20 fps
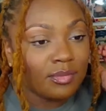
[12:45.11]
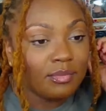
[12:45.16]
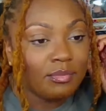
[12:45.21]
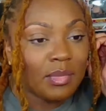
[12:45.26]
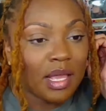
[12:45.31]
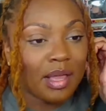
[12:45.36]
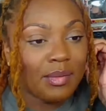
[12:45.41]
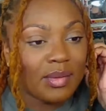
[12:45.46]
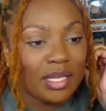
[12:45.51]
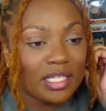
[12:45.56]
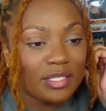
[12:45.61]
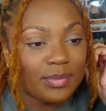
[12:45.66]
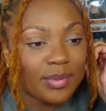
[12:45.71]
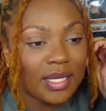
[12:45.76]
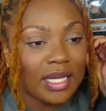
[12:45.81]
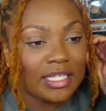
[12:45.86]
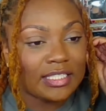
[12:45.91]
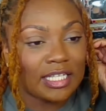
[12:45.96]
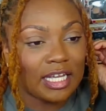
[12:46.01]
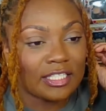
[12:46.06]
Maybe it's
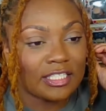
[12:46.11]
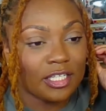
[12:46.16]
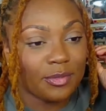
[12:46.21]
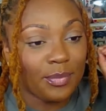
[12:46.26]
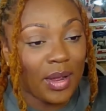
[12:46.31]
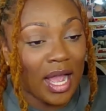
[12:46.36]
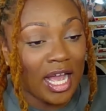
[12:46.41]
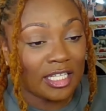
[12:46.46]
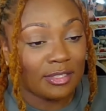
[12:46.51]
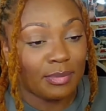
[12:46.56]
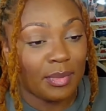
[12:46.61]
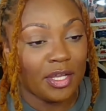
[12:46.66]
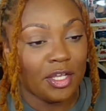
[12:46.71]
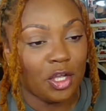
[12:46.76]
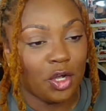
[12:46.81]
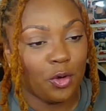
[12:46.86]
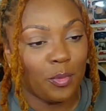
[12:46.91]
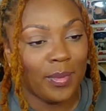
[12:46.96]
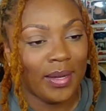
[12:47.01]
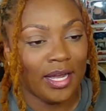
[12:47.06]
because I surpassed my
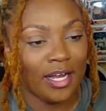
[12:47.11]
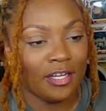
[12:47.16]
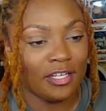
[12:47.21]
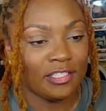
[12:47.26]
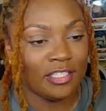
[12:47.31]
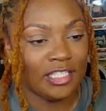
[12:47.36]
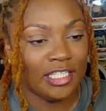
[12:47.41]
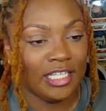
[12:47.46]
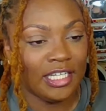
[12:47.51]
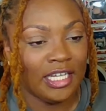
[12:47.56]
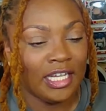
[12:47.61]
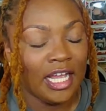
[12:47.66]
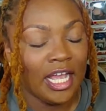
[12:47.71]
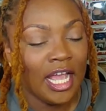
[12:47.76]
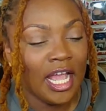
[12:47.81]
Yoma energy